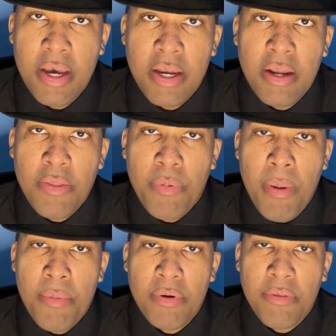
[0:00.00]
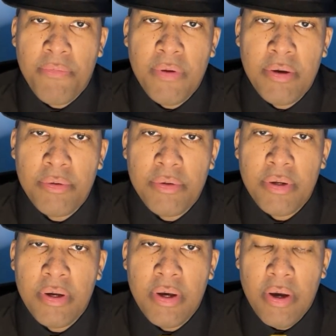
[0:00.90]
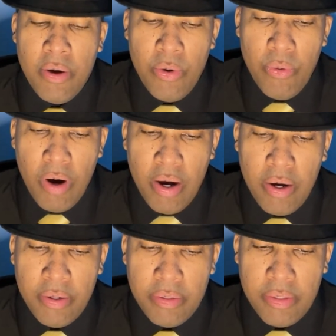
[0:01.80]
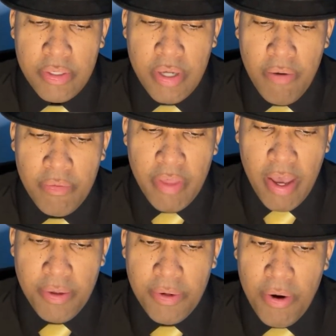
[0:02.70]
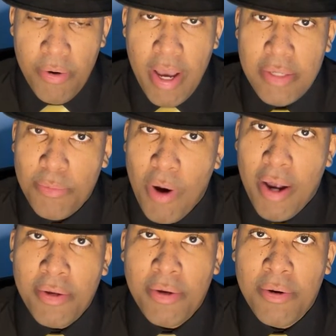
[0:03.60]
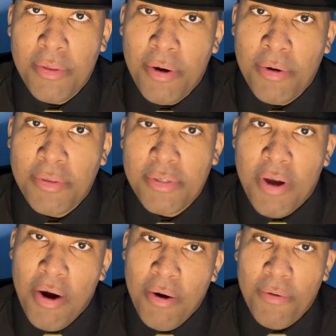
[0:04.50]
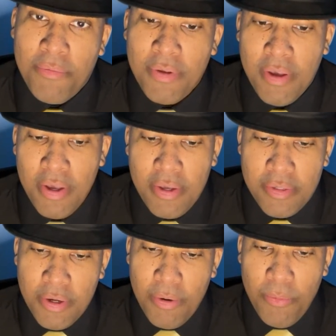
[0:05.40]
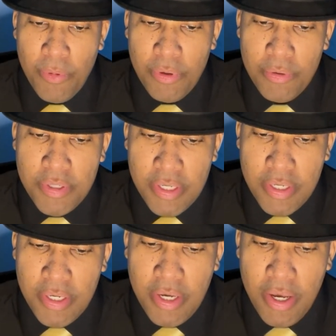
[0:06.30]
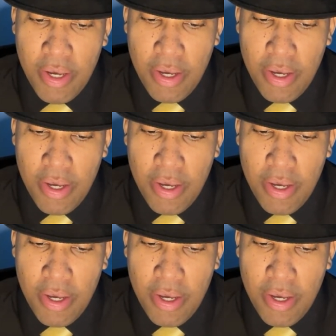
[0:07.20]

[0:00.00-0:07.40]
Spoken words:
and other people in the field who discover that, guess what? The Earth is curved. So when you see